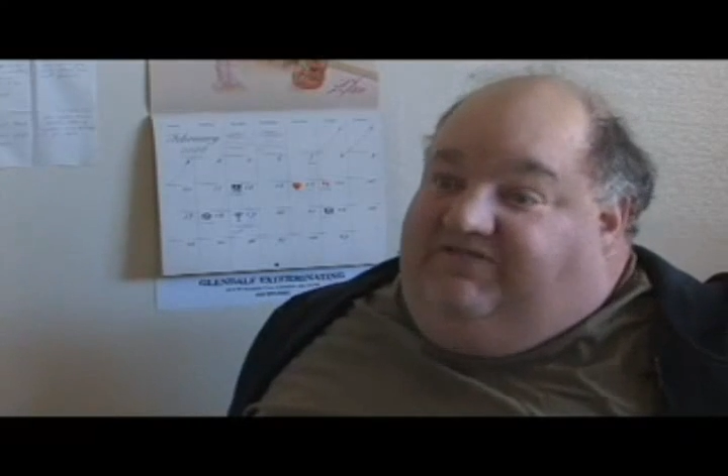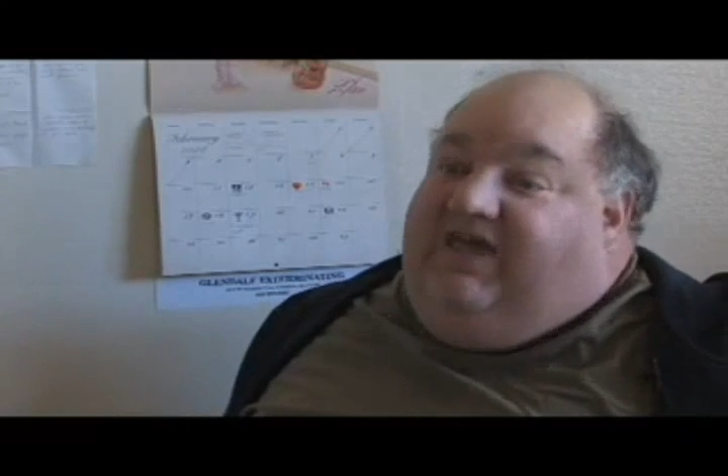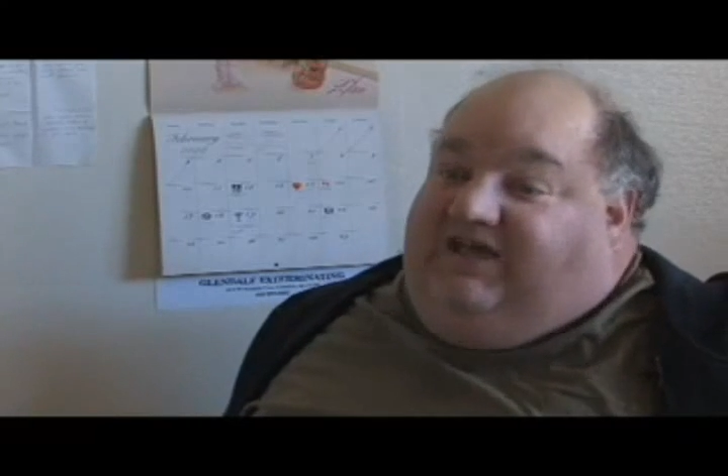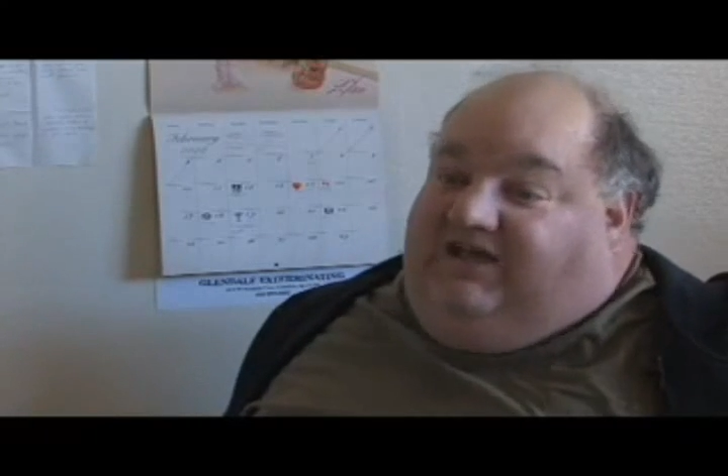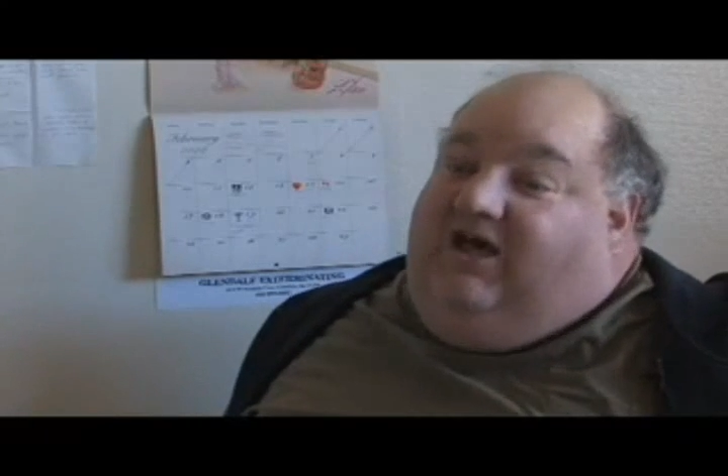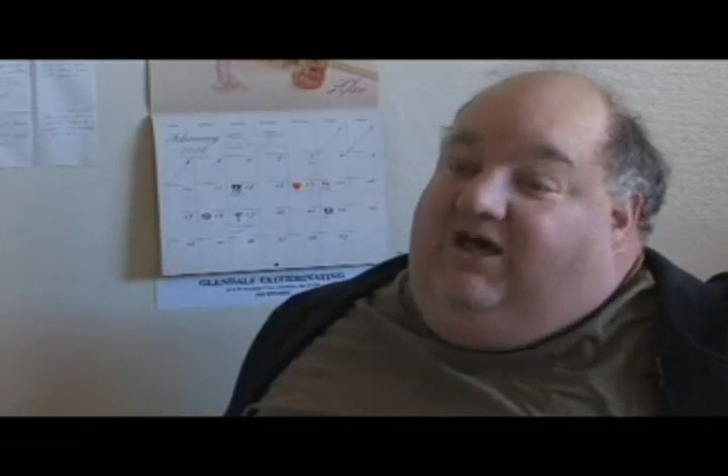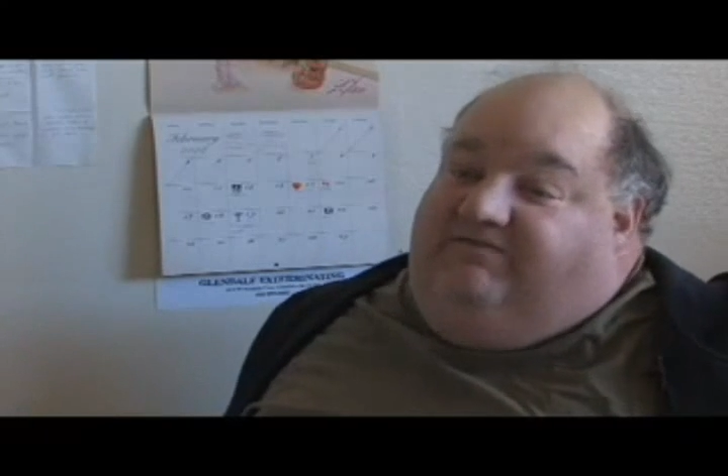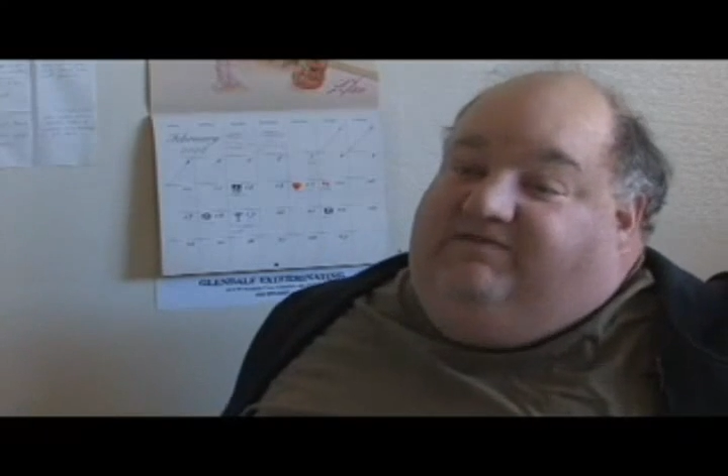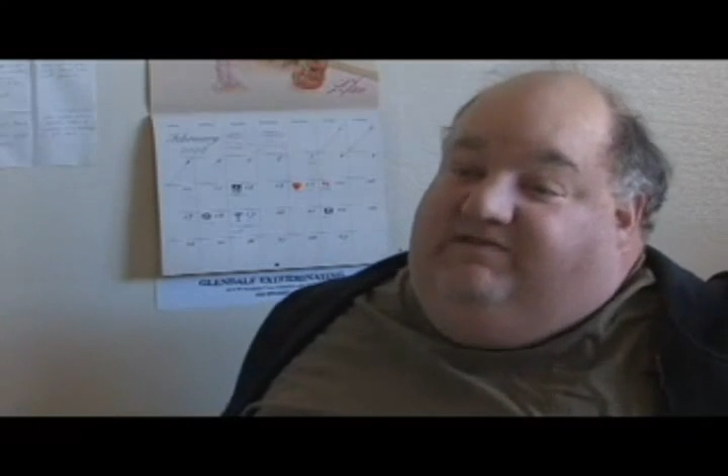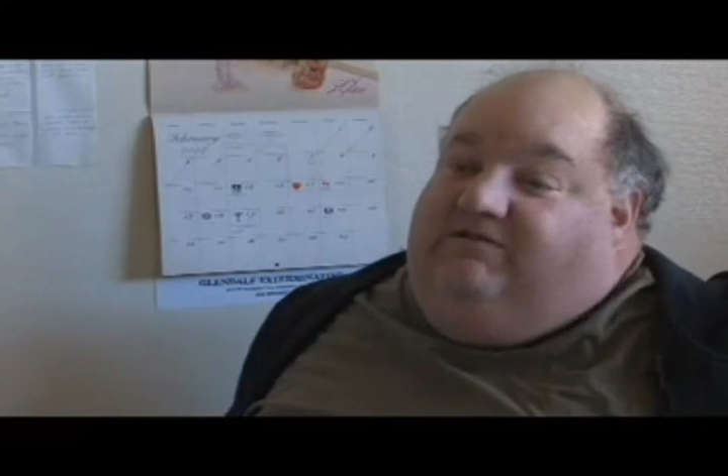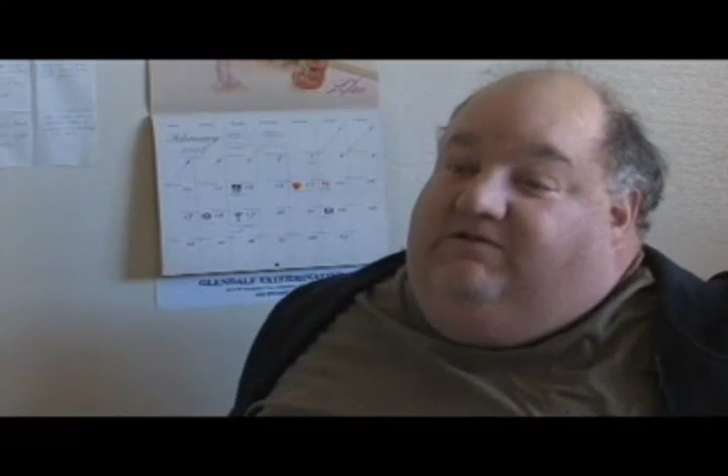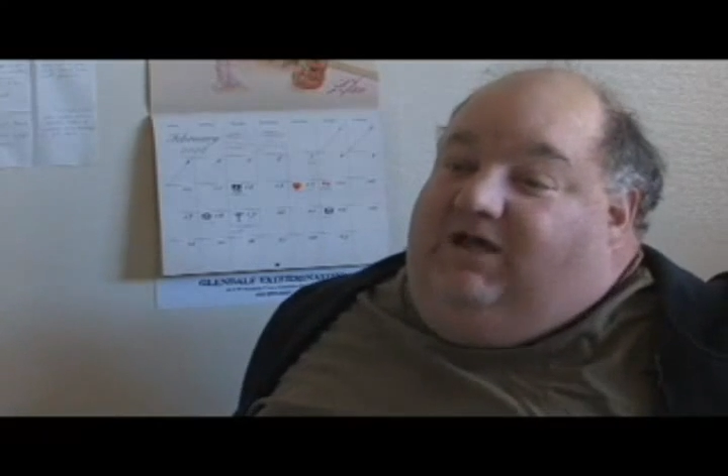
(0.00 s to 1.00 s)
thank God for
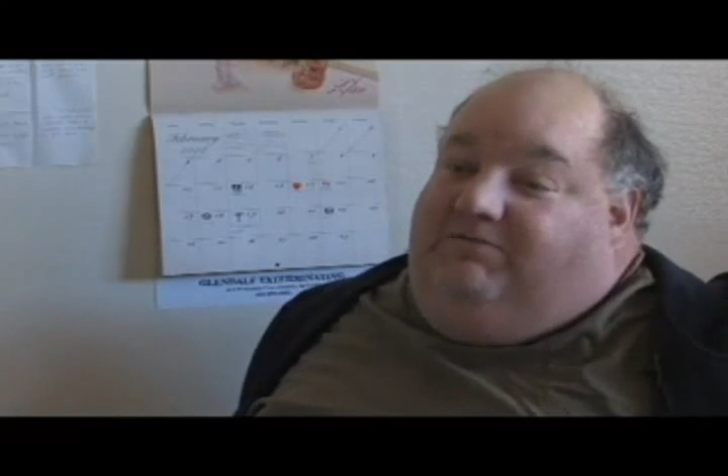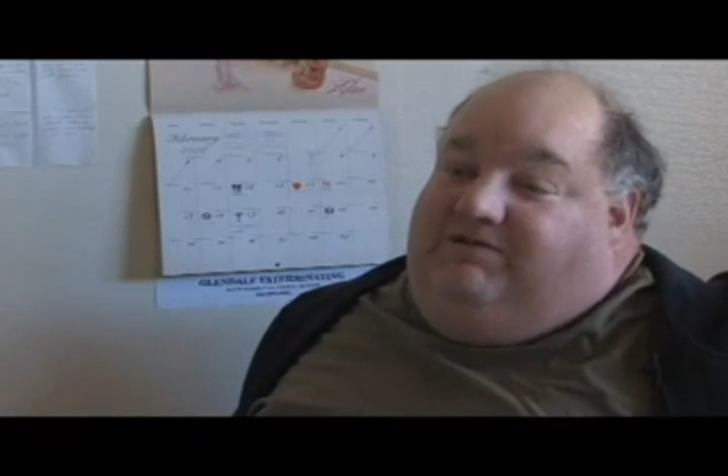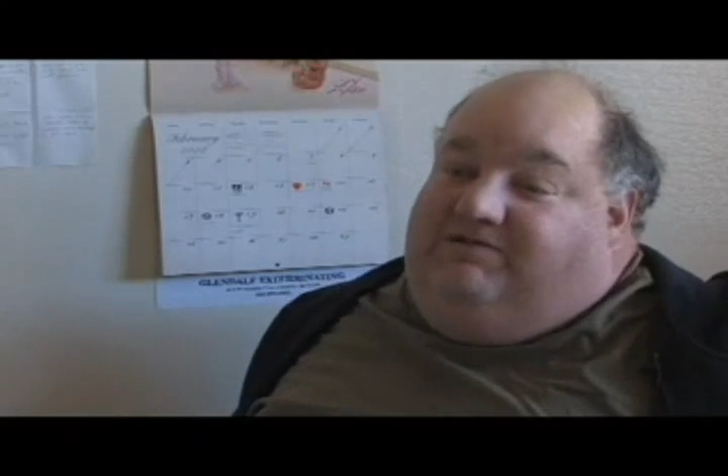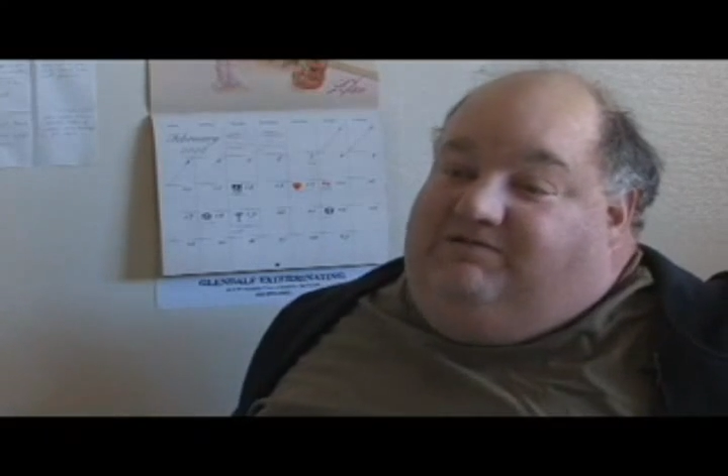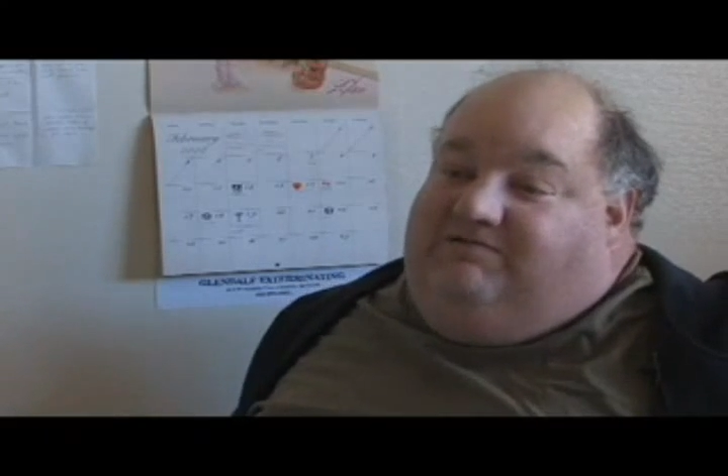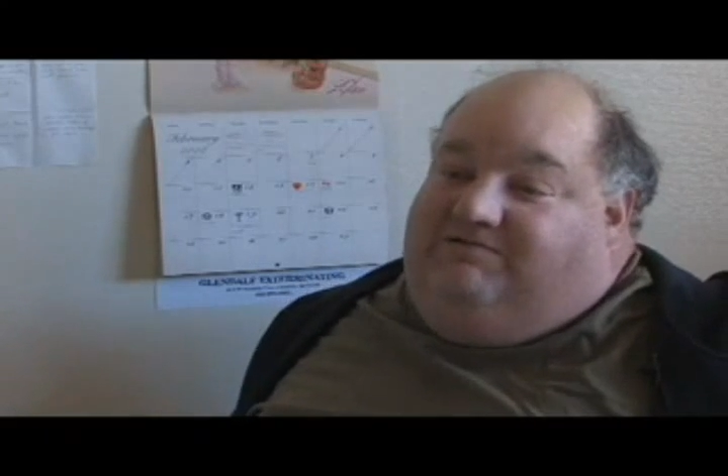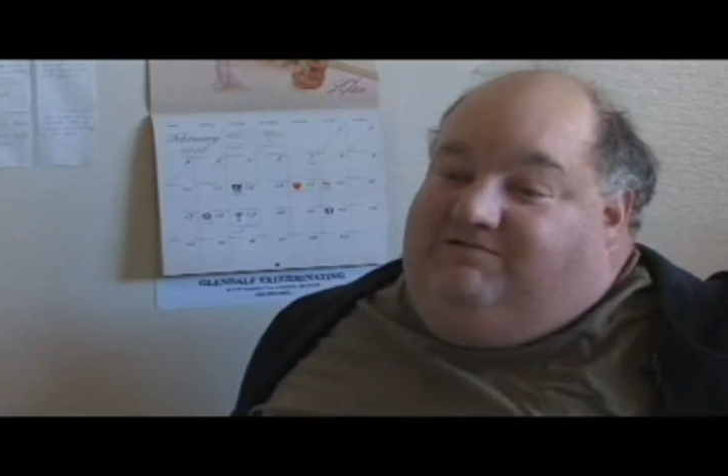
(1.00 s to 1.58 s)
Steel Commons.